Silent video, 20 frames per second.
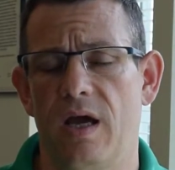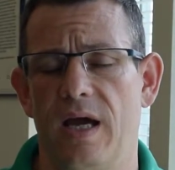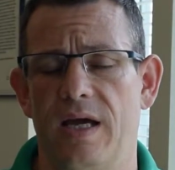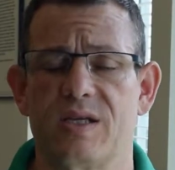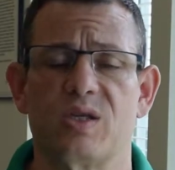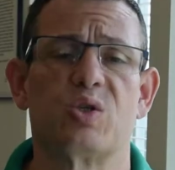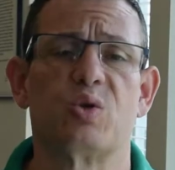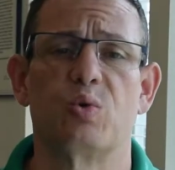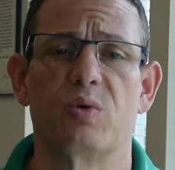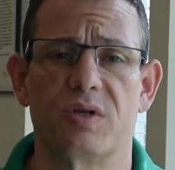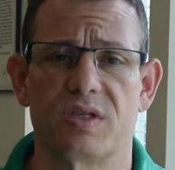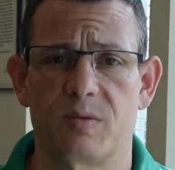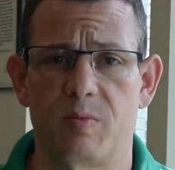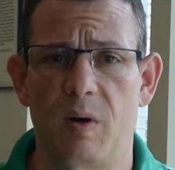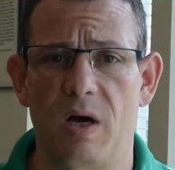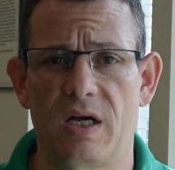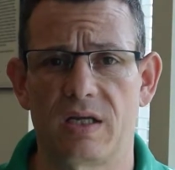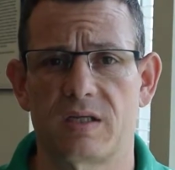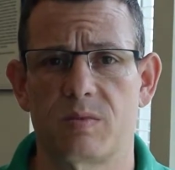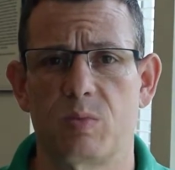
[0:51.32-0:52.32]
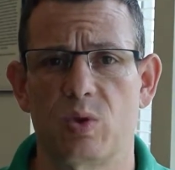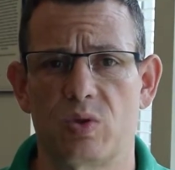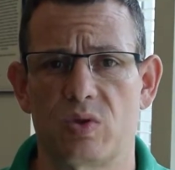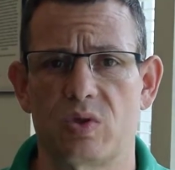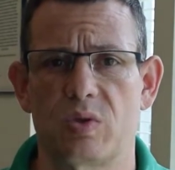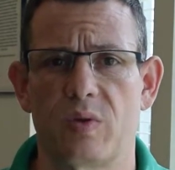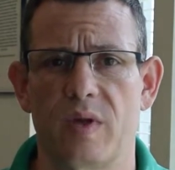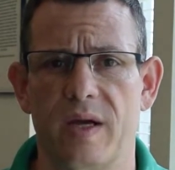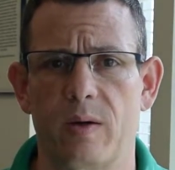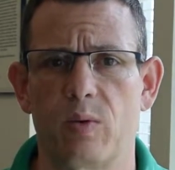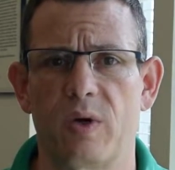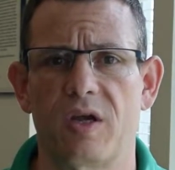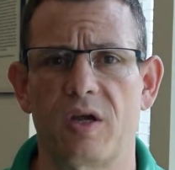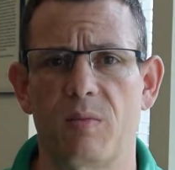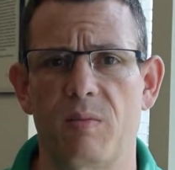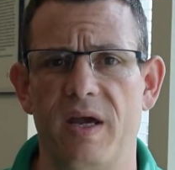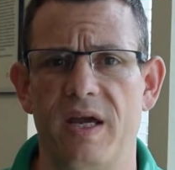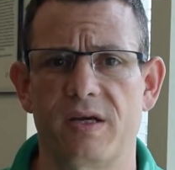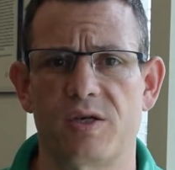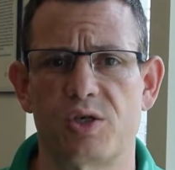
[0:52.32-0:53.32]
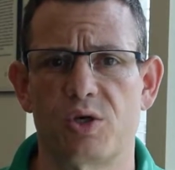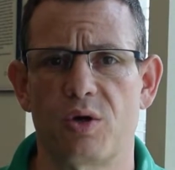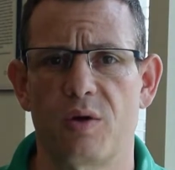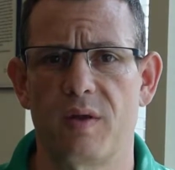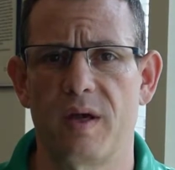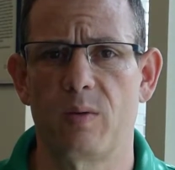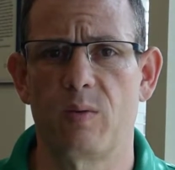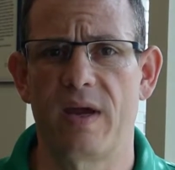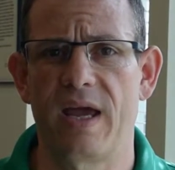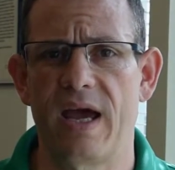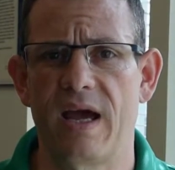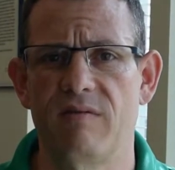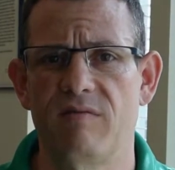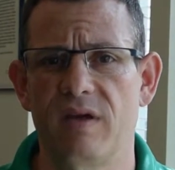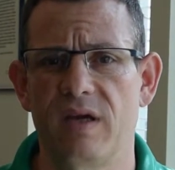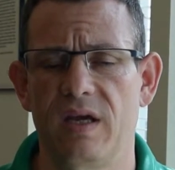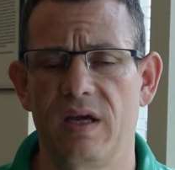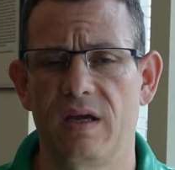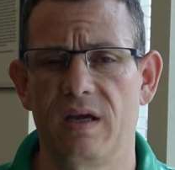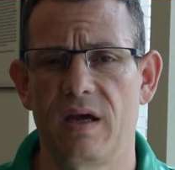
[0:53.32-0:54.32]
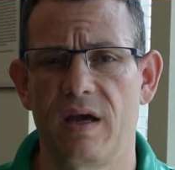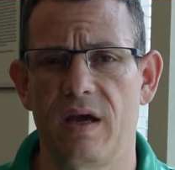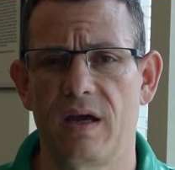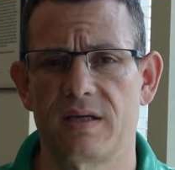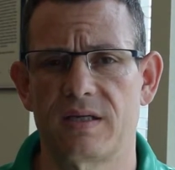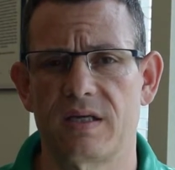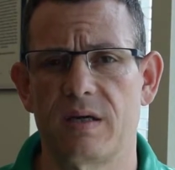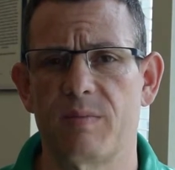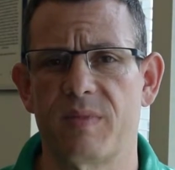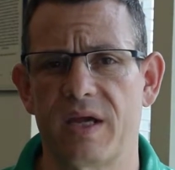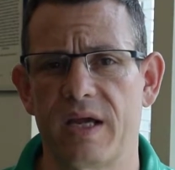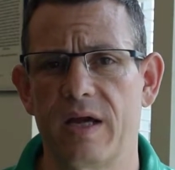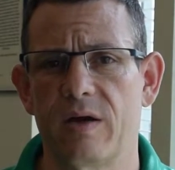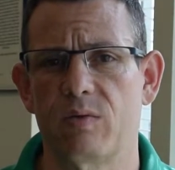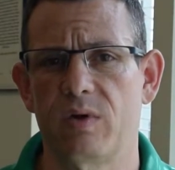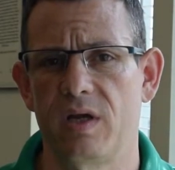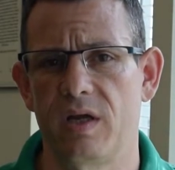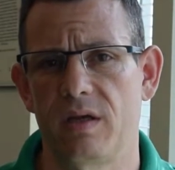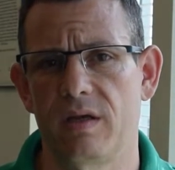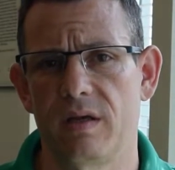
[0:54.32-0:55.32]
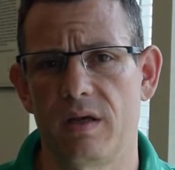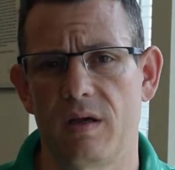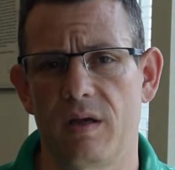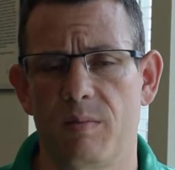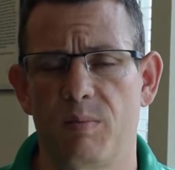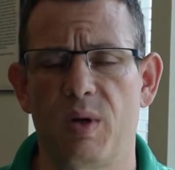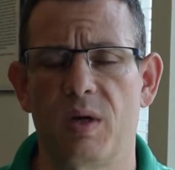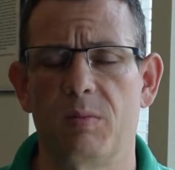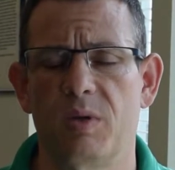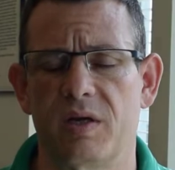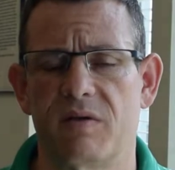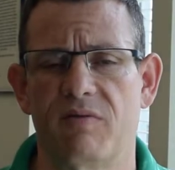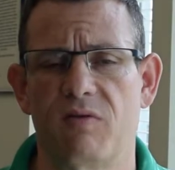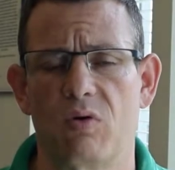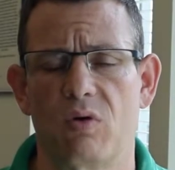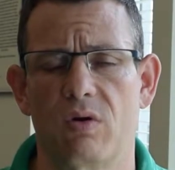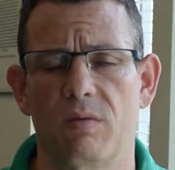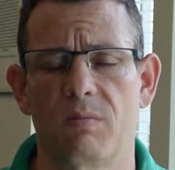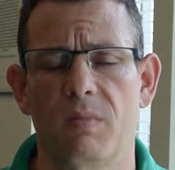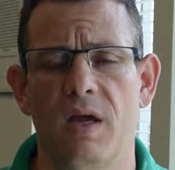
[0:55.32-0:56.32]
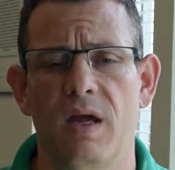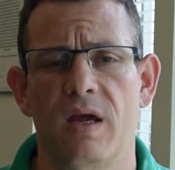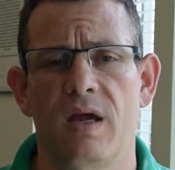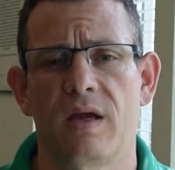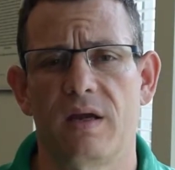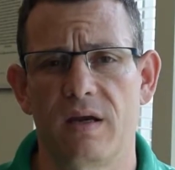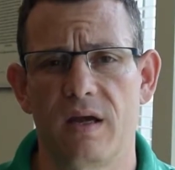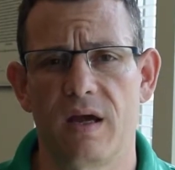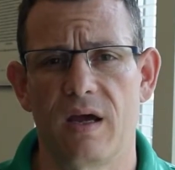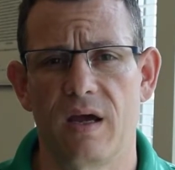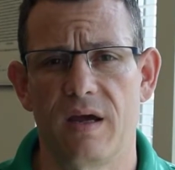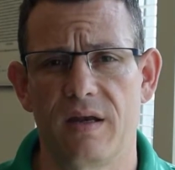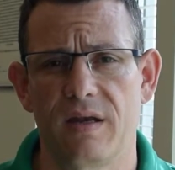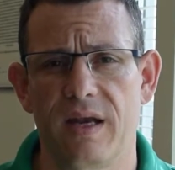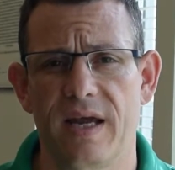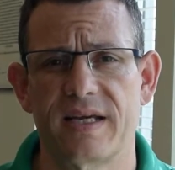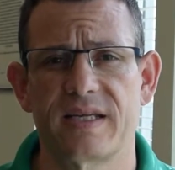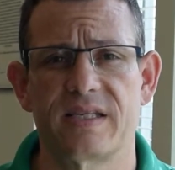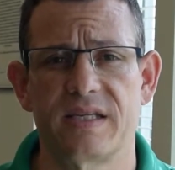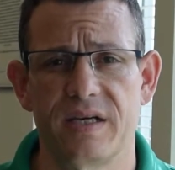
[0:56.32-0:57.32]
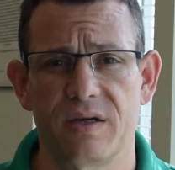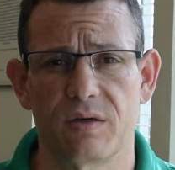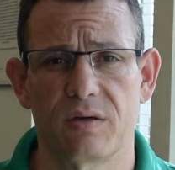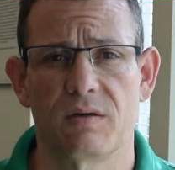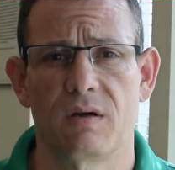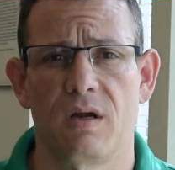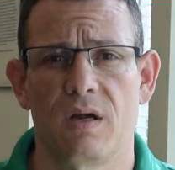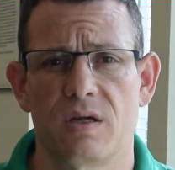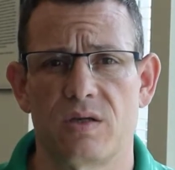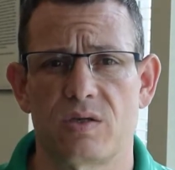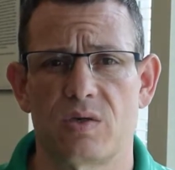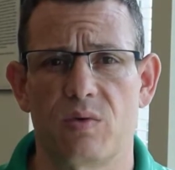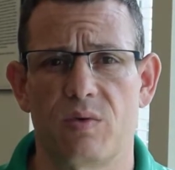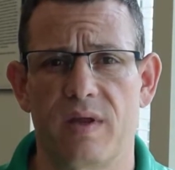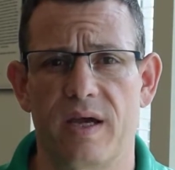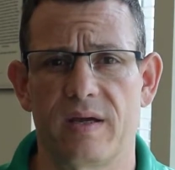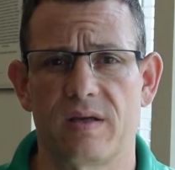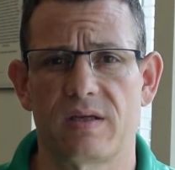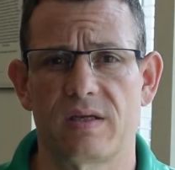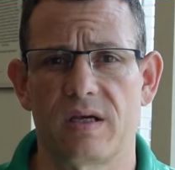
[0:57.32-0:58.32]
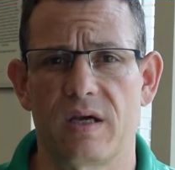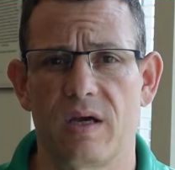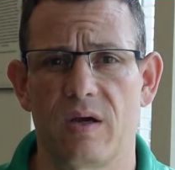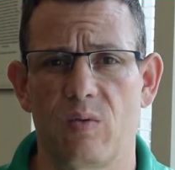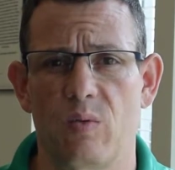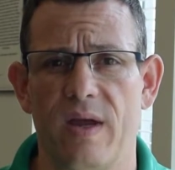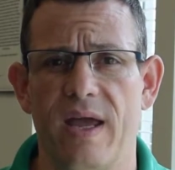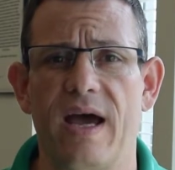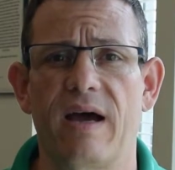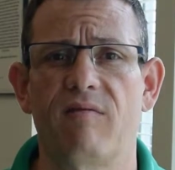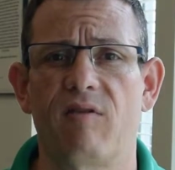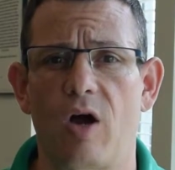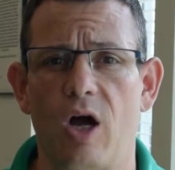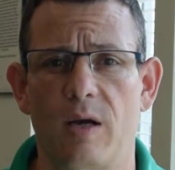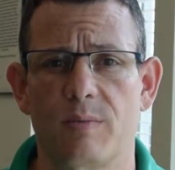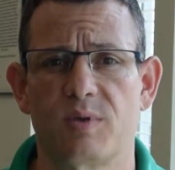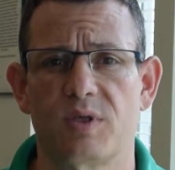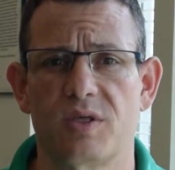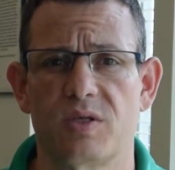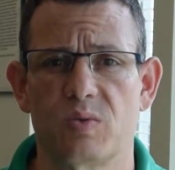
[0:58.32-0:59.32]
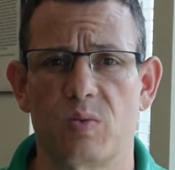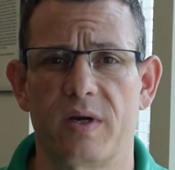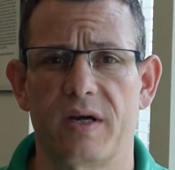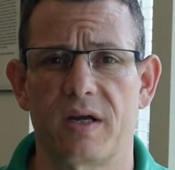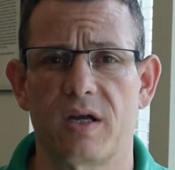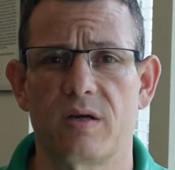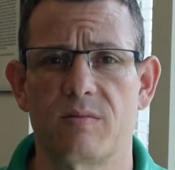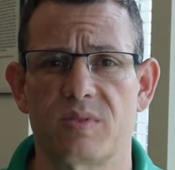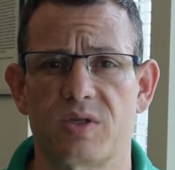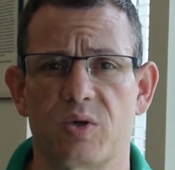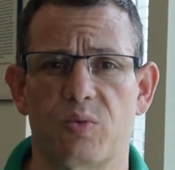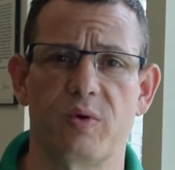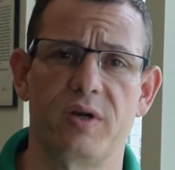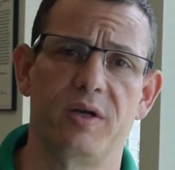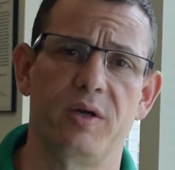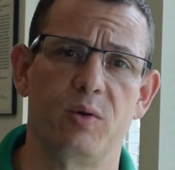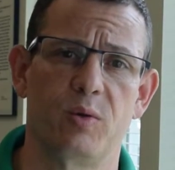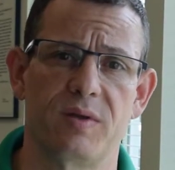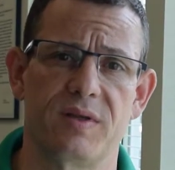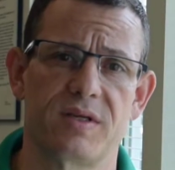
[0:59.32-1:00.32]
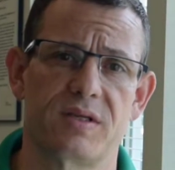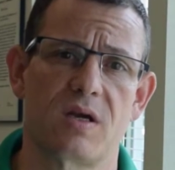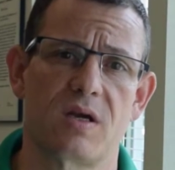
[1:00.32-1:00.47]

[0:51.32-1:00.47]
as soon as possible, so that we can make sure that we have a something out in the public forum next year, so that we have options when it comes to renewing this